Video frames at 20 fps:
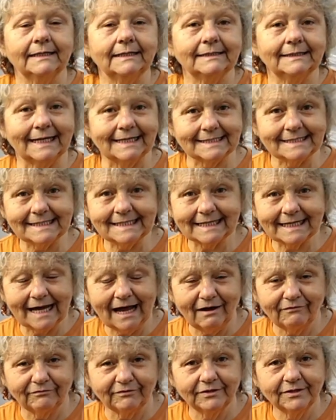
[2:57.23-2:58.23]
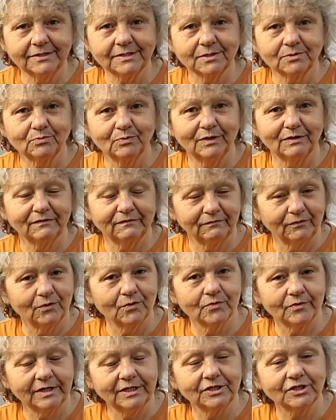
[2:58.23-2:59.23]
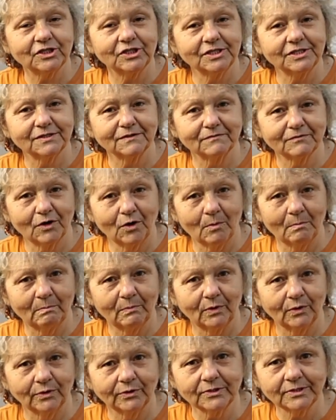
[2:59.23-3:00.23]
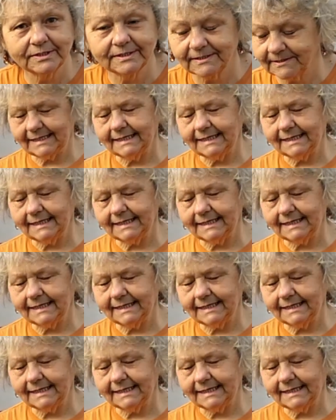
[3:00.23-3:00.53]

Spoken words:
That's it covered with 4 inches of compost.